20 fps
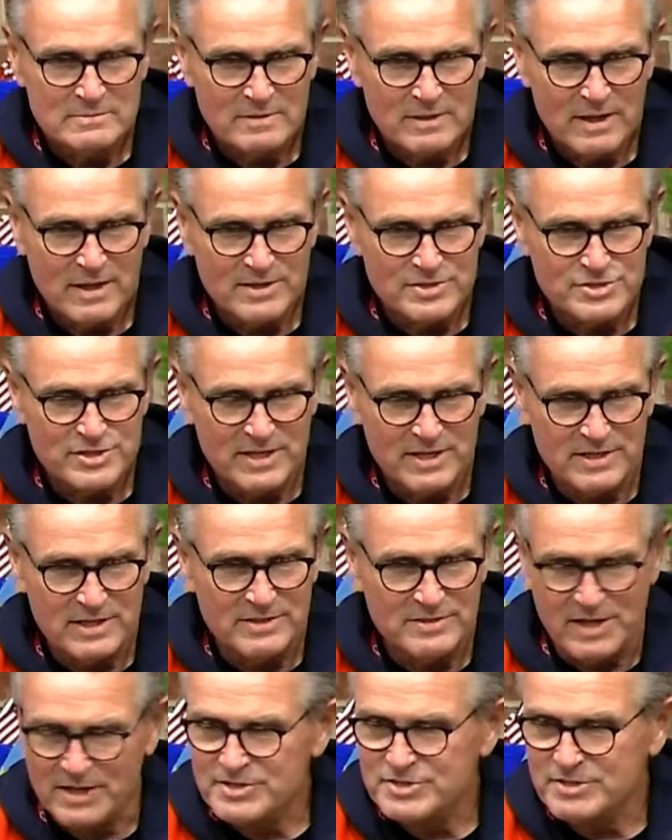And she hit a
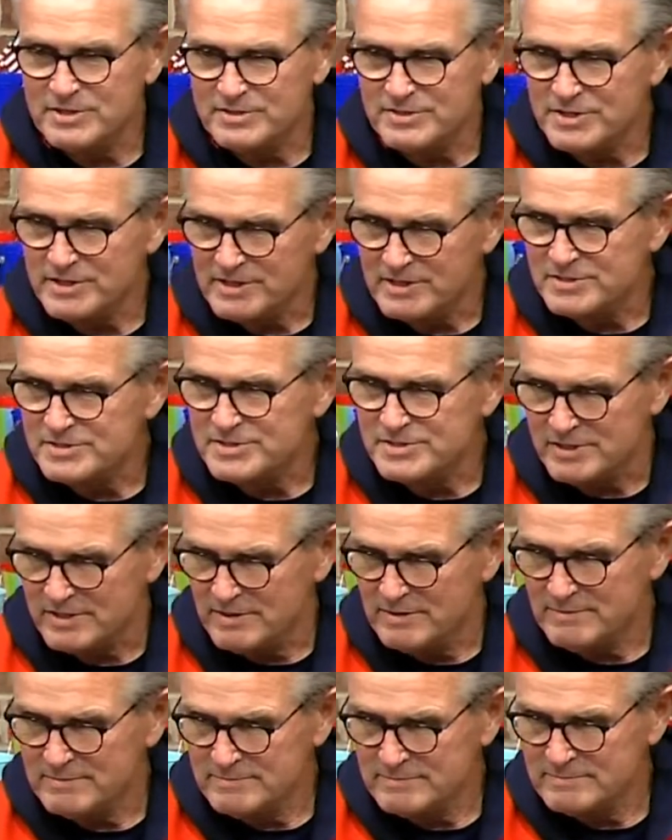ditch that she didn't
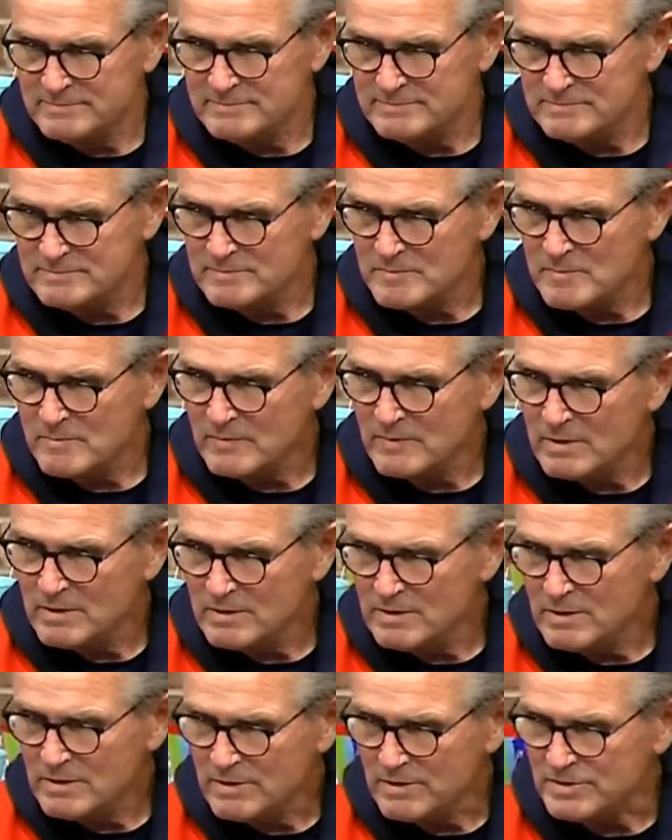see.
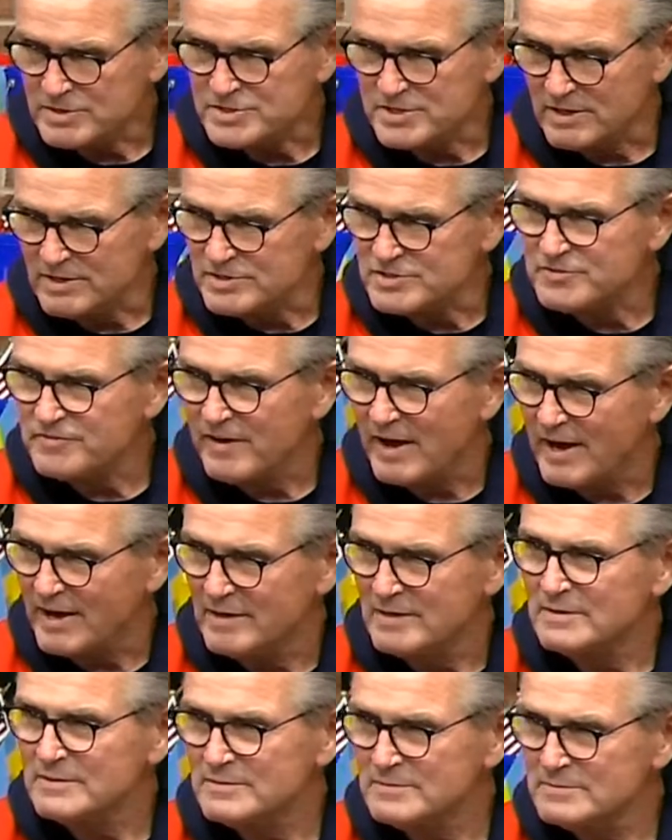Her son is
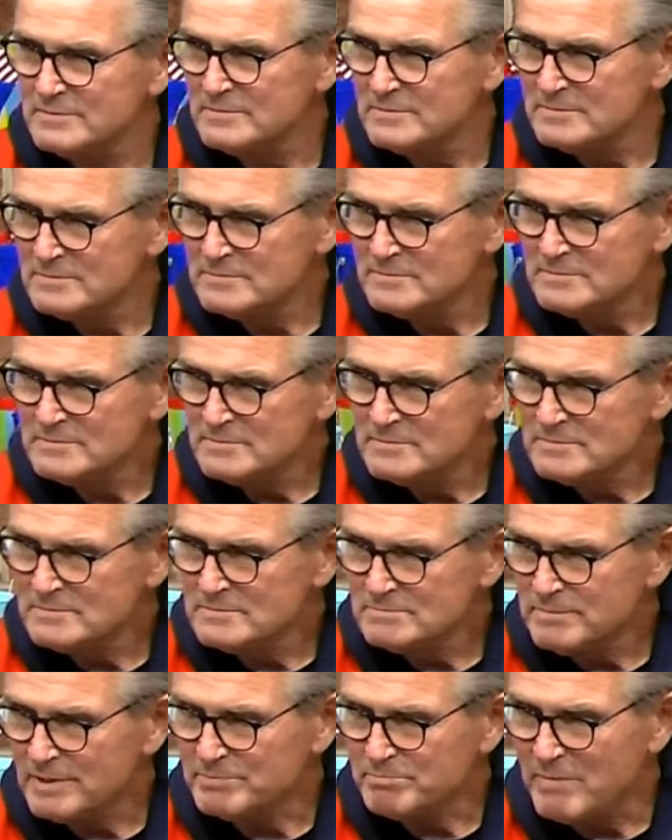fine,
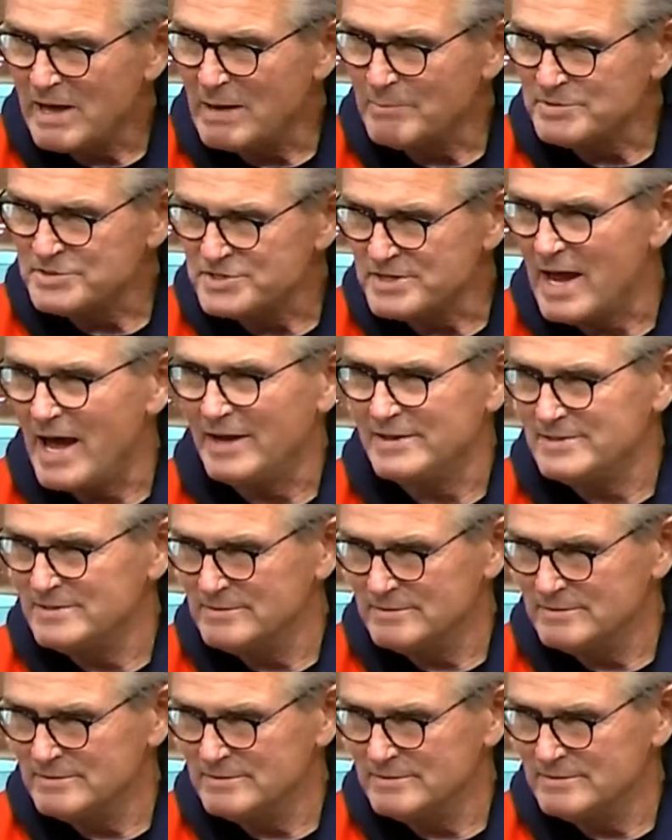but mom is not.